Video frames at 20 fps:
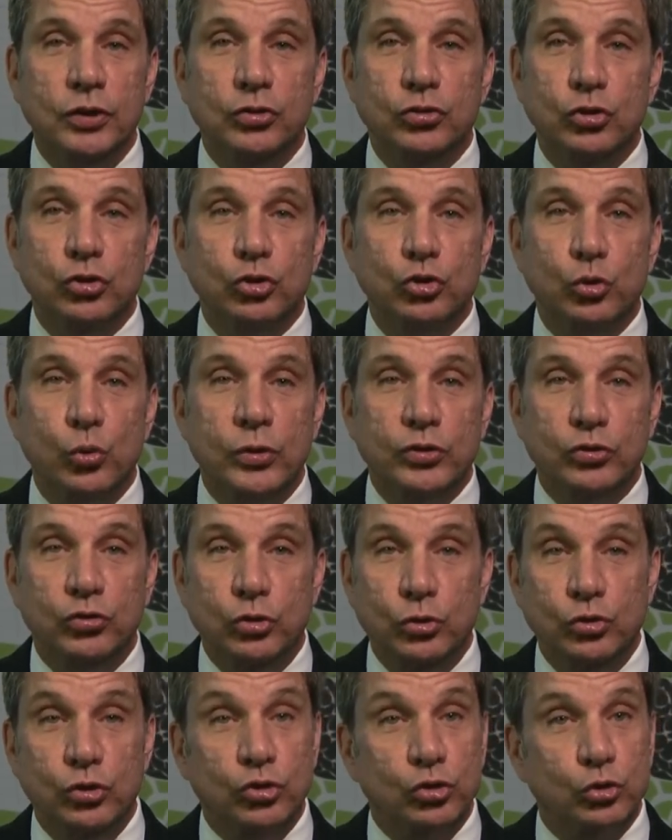
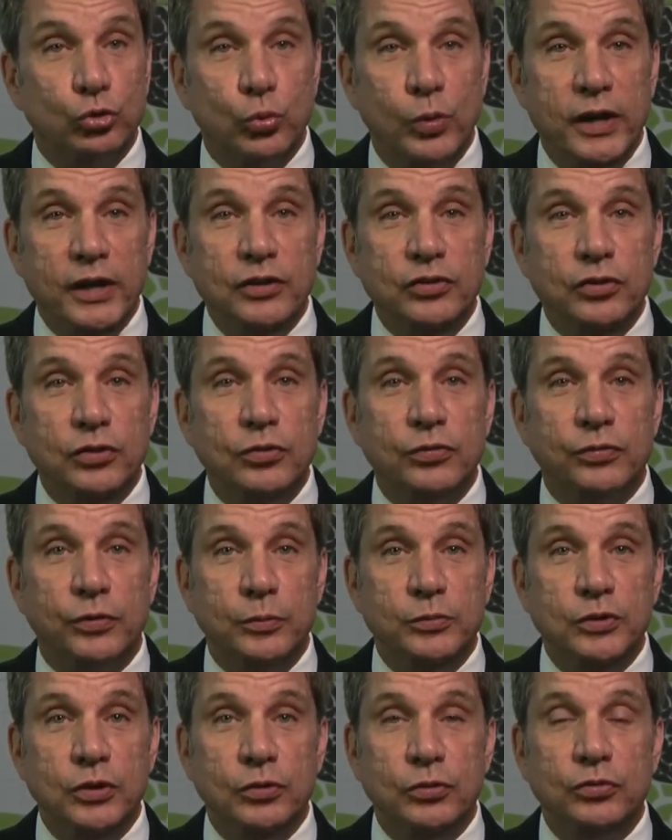to dissuade you
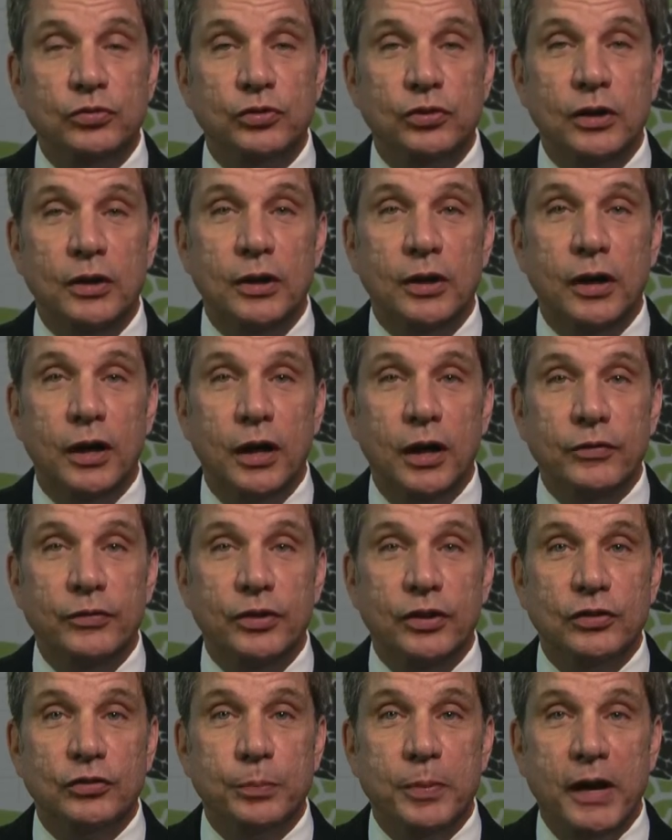from use of
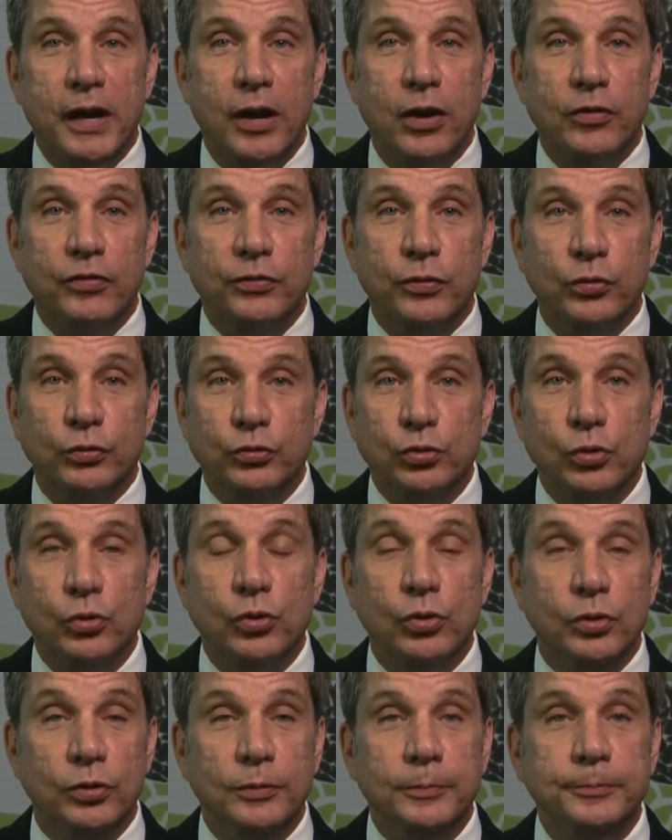this powerful
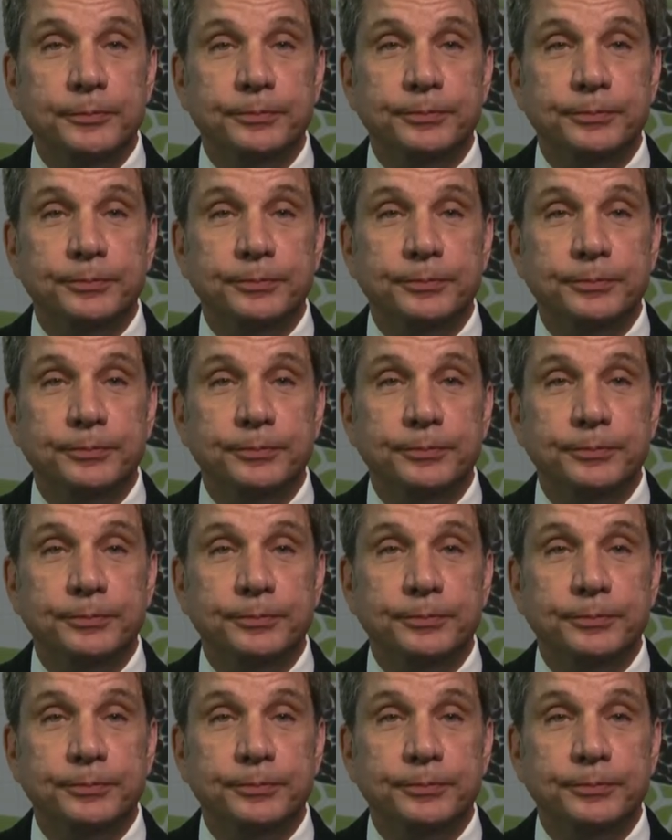tool.